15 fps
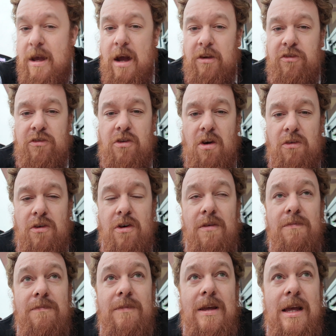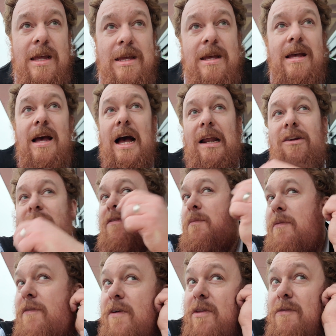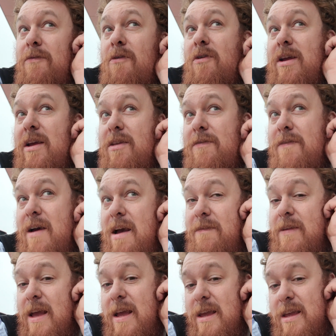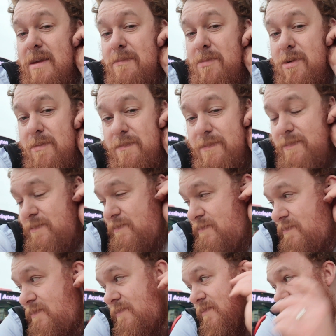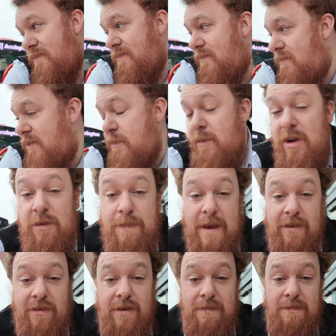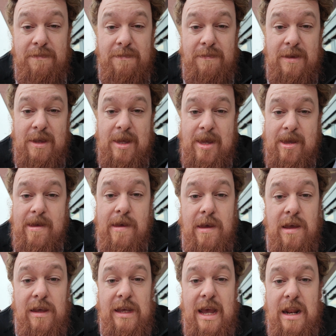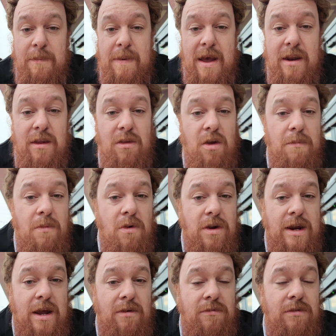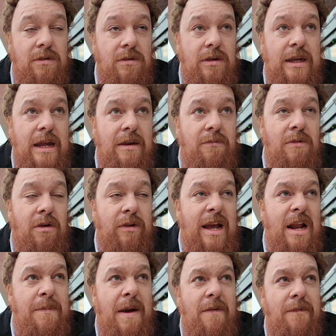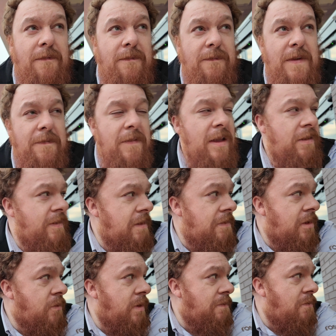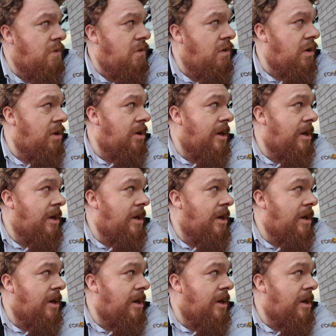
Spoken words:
I just don't know. I don't know if I prefer the 4-day or the 5-day, but the money's better. Getting paid a lot more now. Getting about 50, 60 quid more.